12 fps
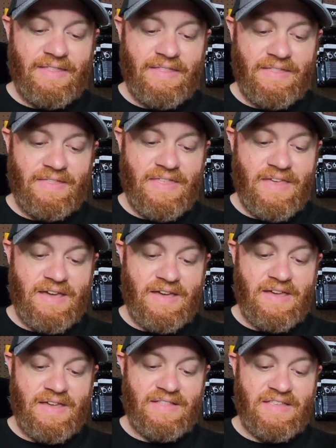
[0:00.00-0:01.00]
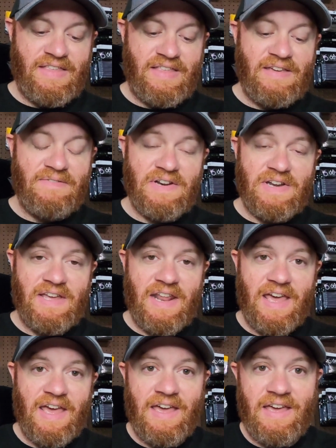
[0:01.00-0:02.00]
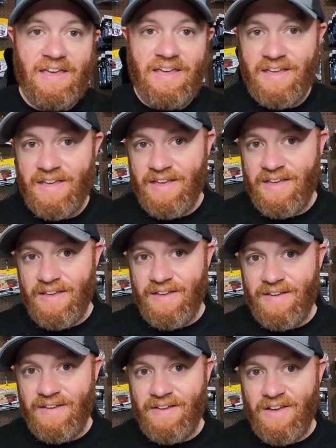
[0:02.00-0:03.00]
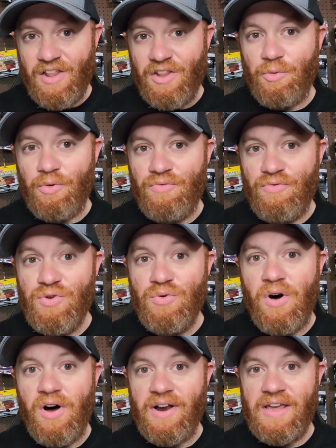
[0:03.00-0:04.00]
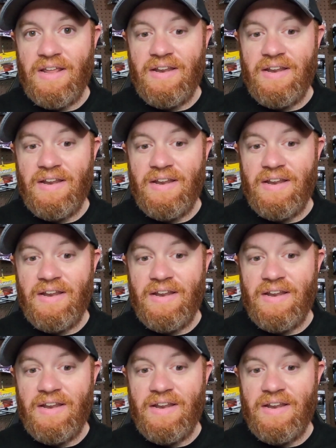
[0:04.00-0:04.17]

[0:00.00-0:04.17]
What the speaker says: they even did a little review on it.